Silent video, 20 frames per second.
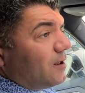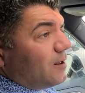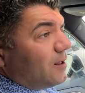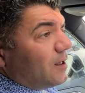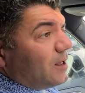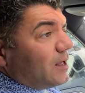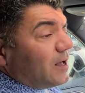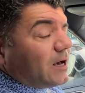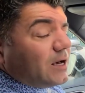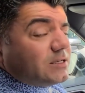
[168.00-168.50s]

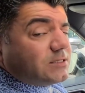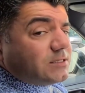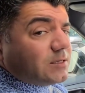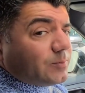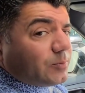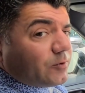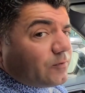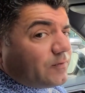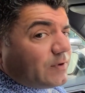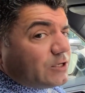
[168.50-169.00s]
a
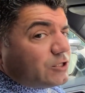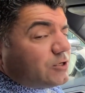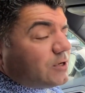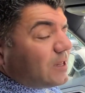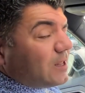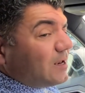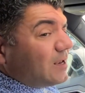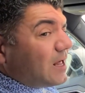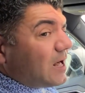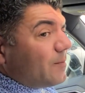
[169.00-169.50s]
simple feature
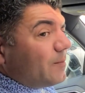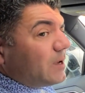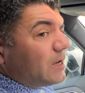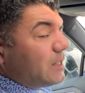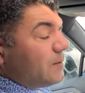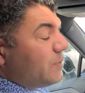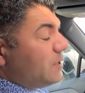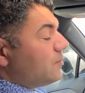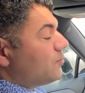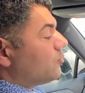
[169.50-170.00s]
that not many
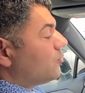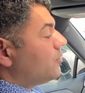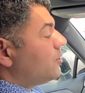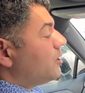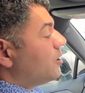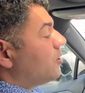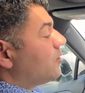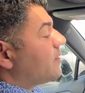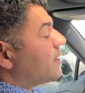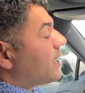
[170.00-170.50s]
people
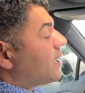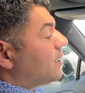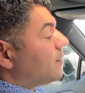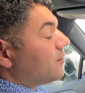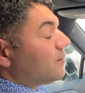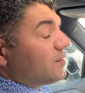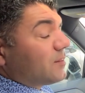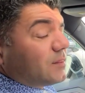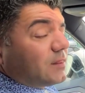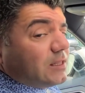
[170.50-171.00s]
know, that
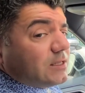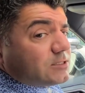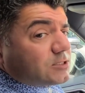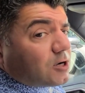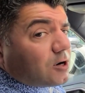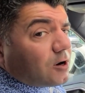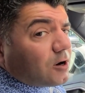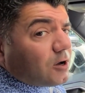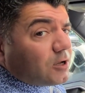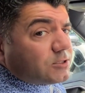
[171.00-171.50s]
this
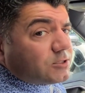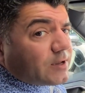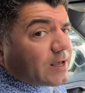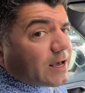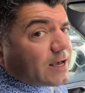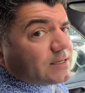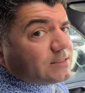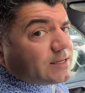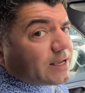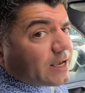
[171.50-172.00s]
car also
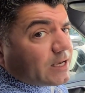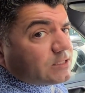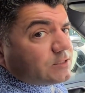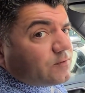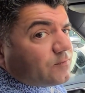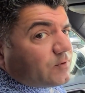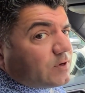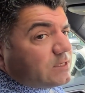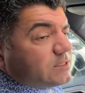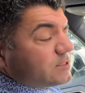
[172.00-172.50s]
has
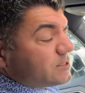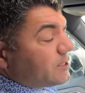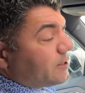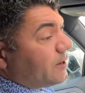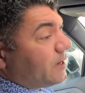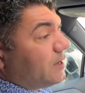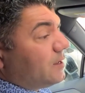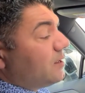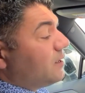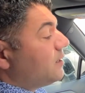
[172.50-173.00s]
hands-free
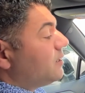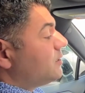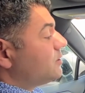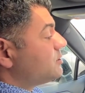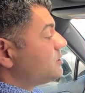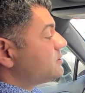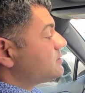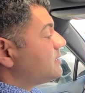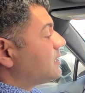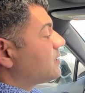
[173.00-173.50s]
Siri,
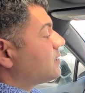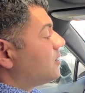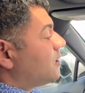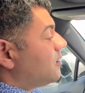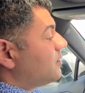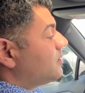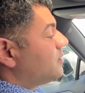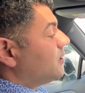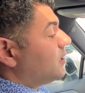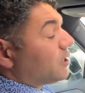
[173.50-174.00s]
just like all
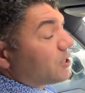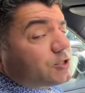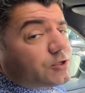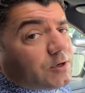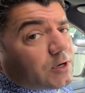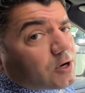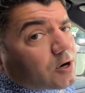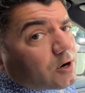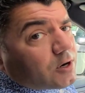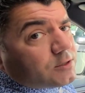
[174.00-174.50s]
the luxury
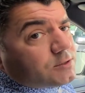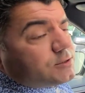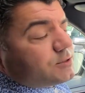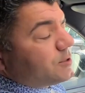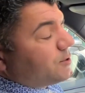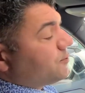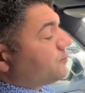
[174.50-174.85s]
cars do.